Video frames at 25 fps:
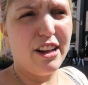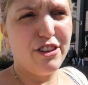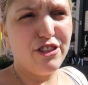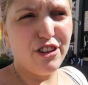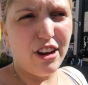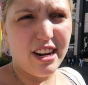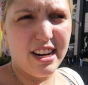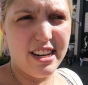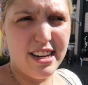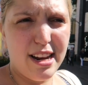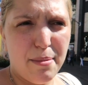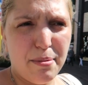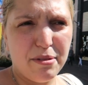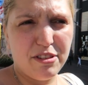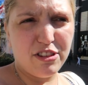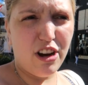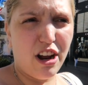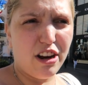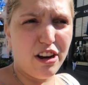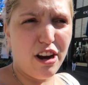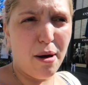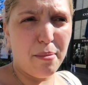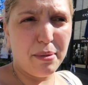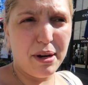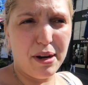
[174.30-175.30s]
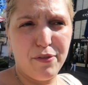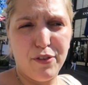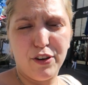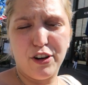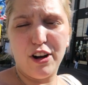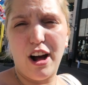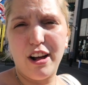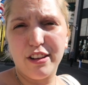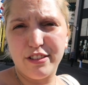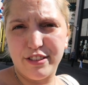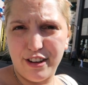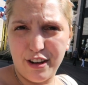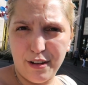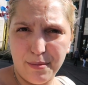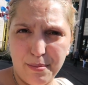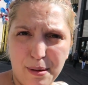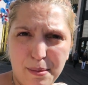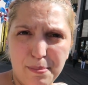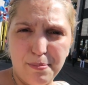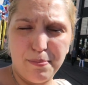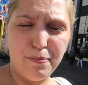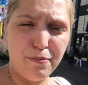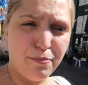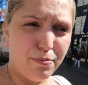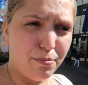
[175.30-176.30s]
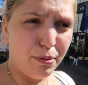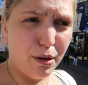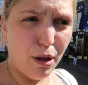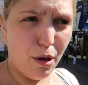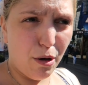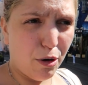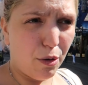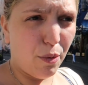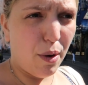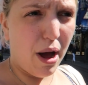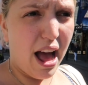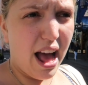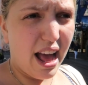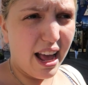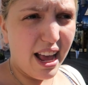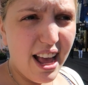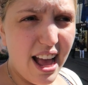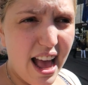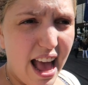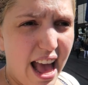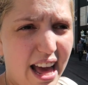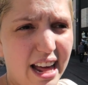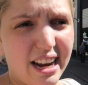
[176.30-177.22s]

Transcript: Johnny Depp is not nominated for an Oscar, I'll be blown away.